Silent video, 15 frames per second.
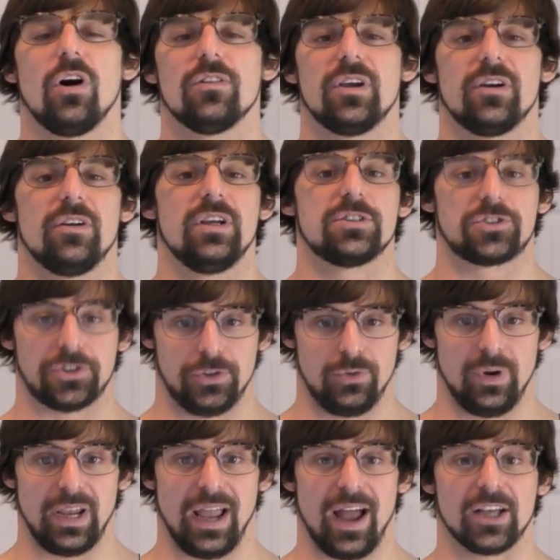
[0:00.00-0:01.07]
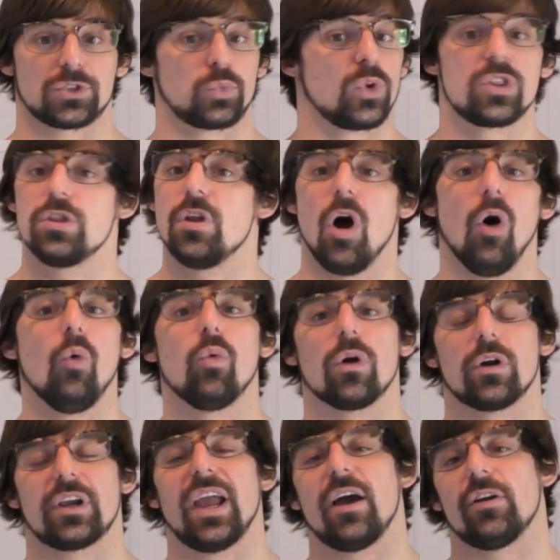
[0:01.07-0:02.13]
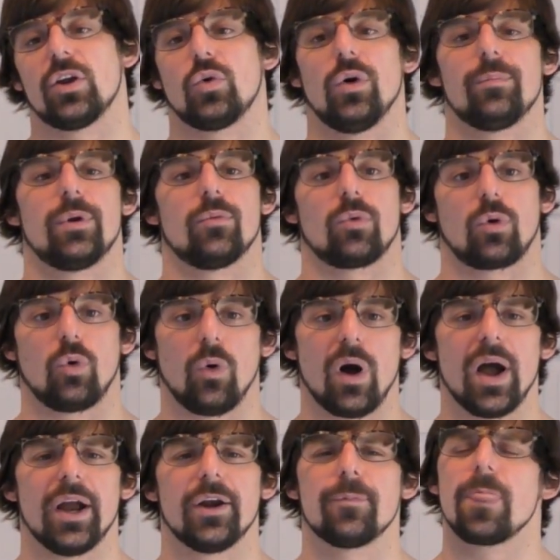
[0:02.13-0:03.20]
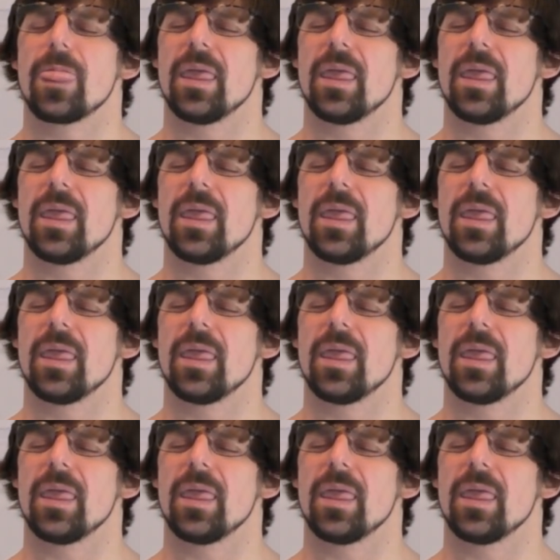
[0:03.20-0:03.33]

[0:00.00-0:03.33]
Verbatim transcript: all there is to it, guys. With no workout equipment required